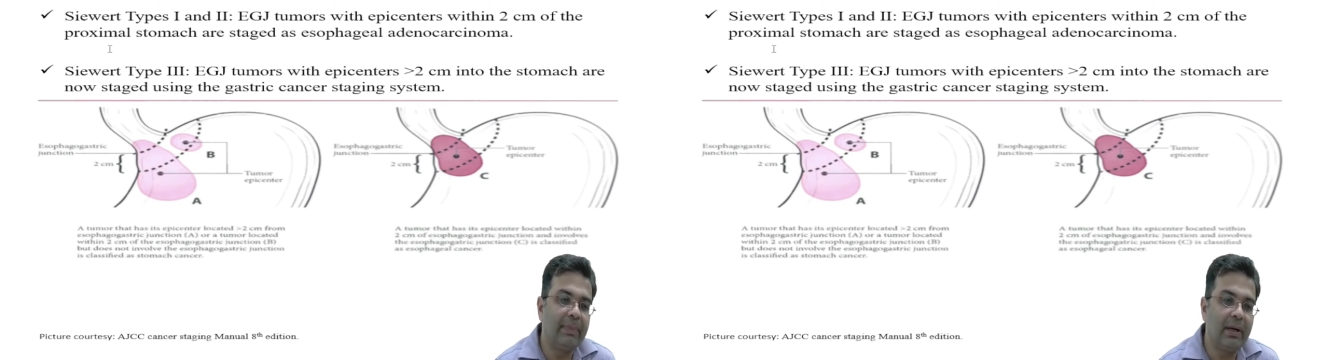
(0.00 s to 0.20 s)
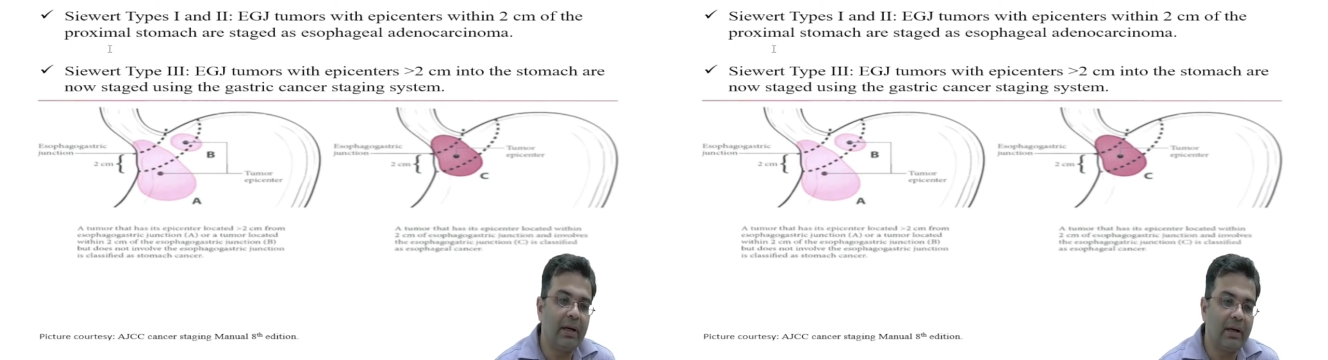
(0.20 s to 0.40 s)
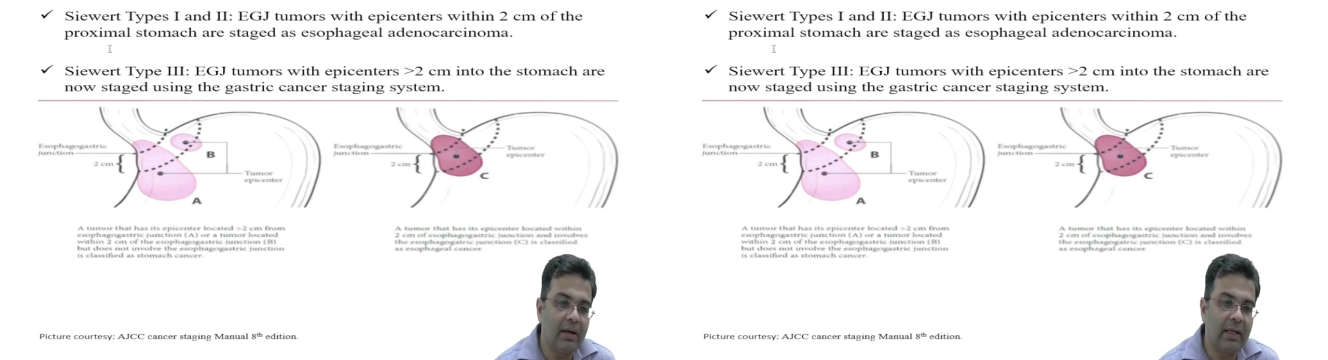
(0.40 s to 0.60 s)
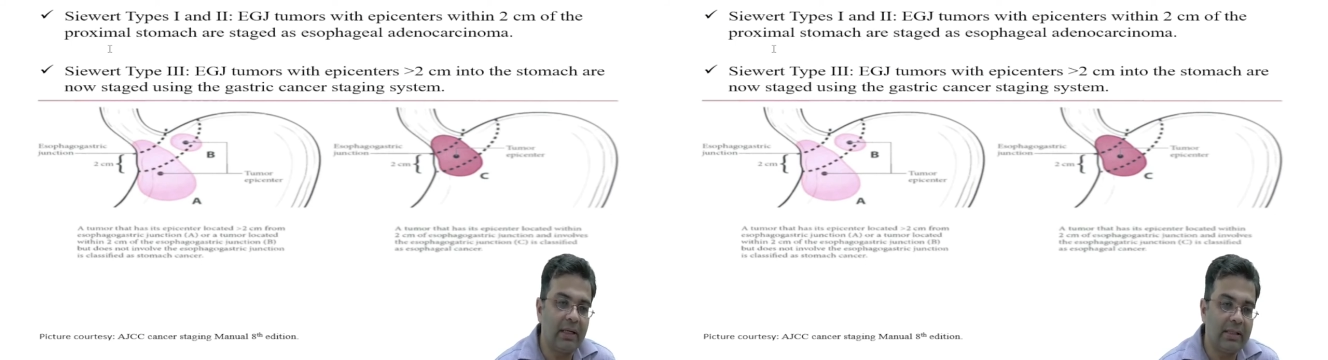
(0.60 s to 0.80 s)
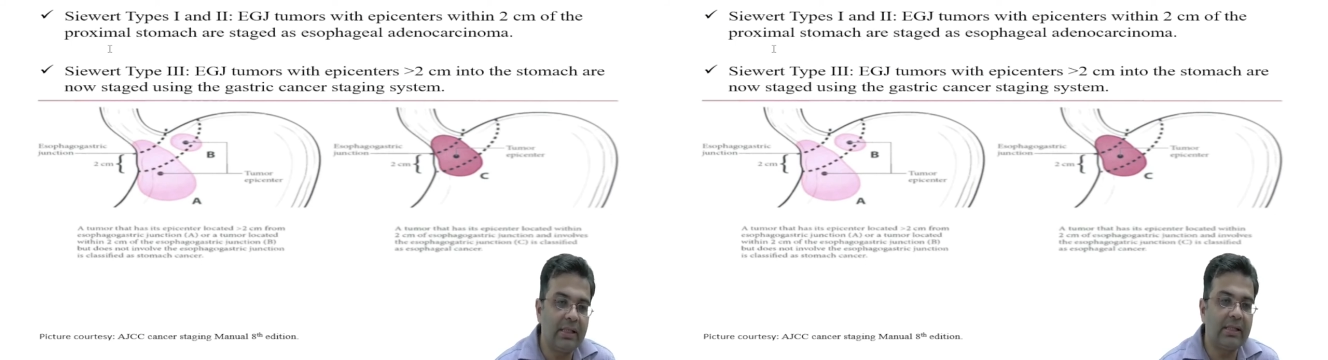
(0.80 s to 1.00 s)
uh, a
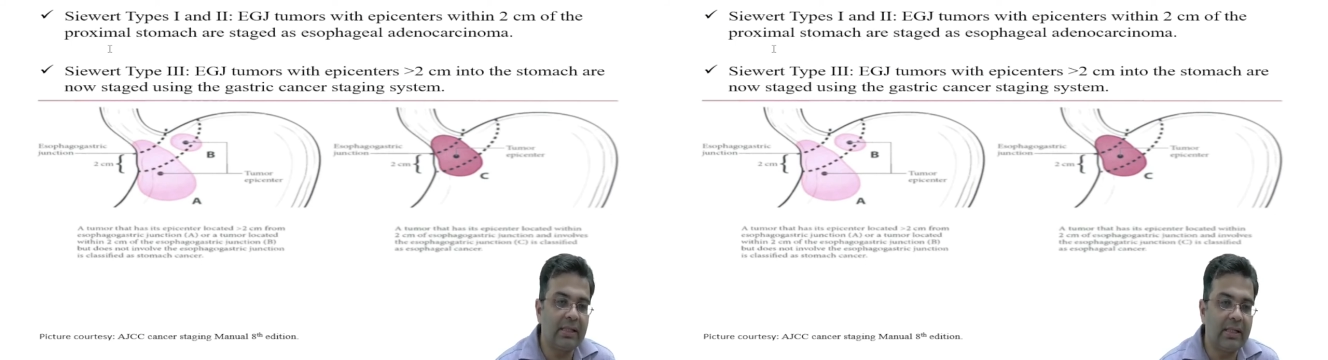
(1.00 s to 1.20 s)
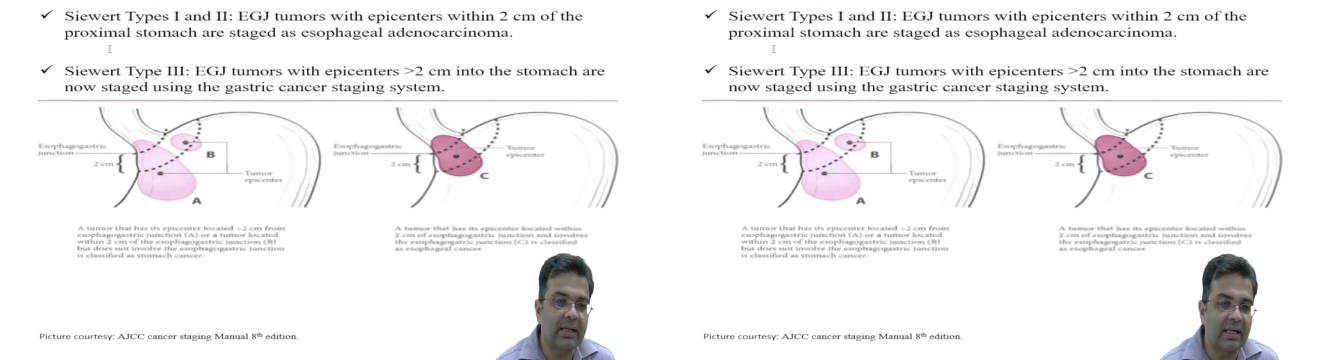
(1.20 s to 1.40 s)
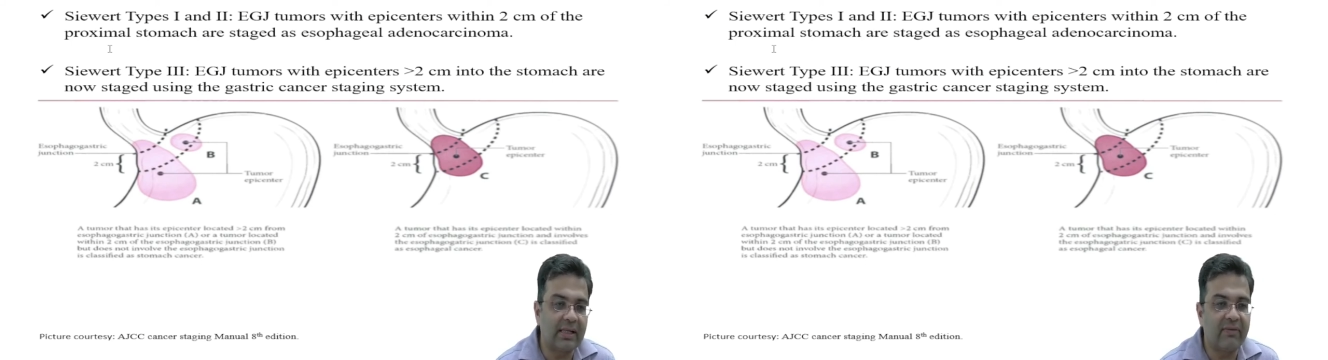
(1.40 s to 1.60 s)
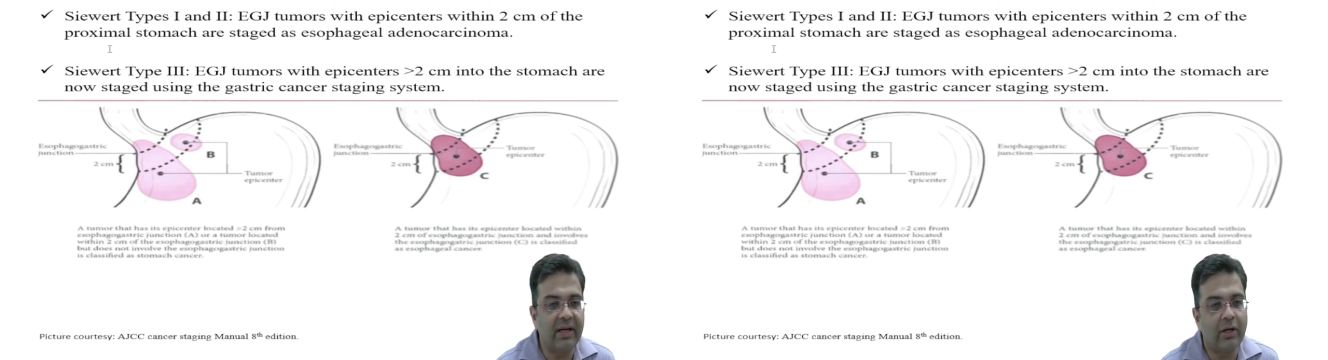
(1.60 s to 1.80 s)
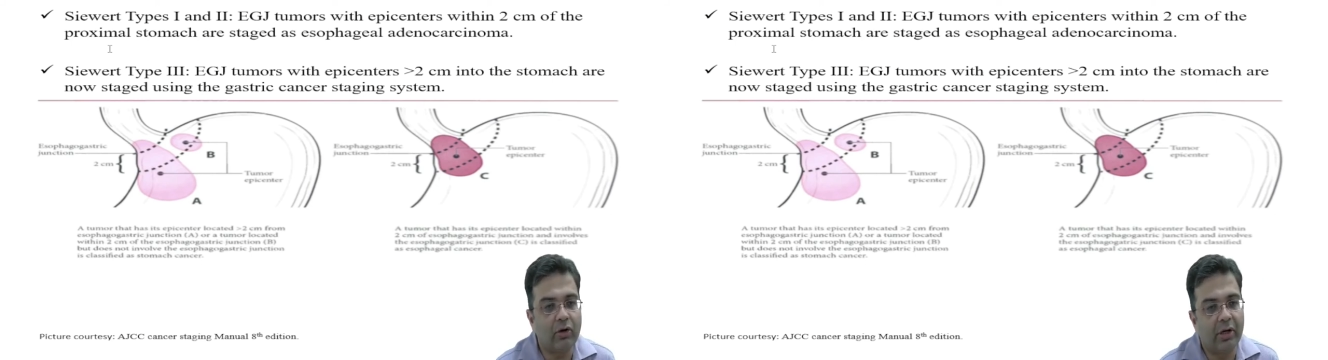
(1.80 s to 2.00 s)
disease is
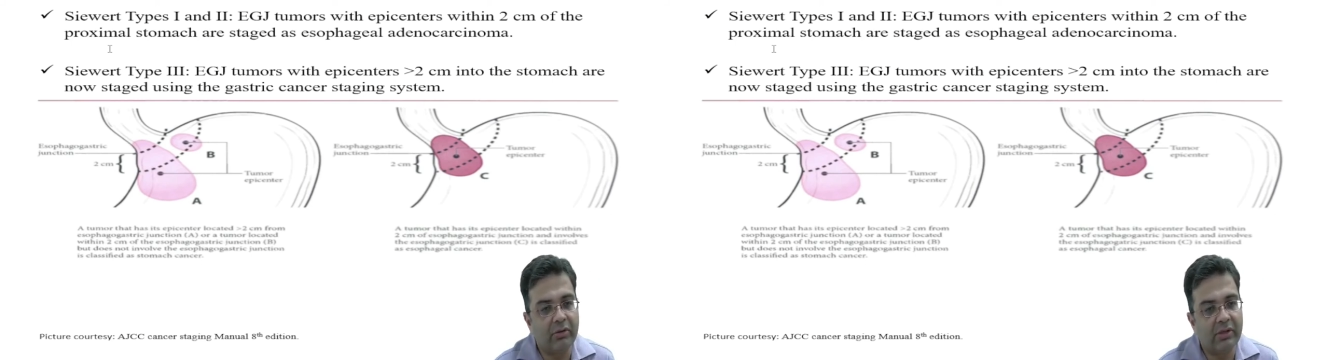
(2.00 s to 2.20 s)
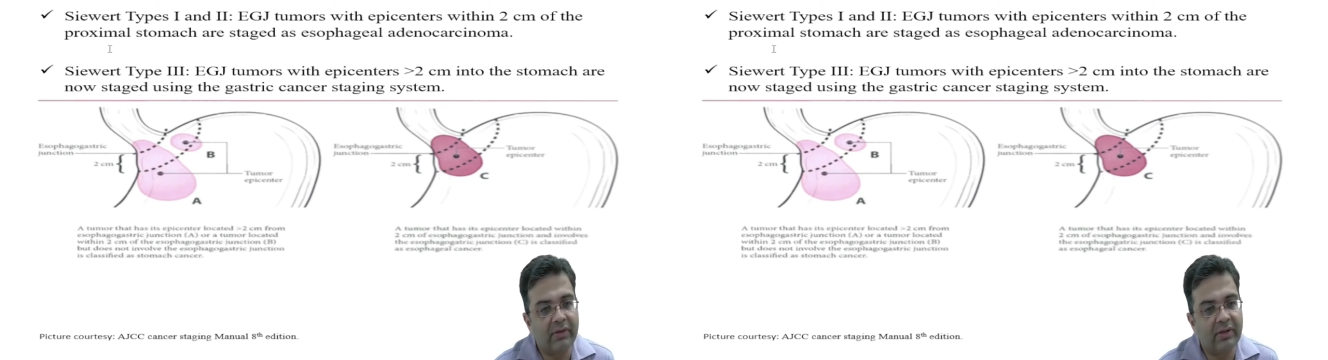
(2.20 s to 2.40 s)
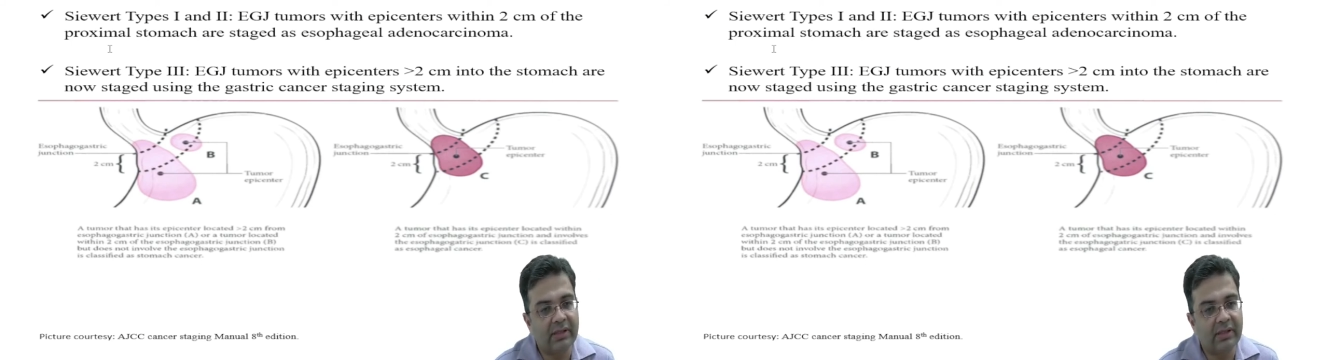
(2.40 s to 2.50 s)
classified according to Siewert's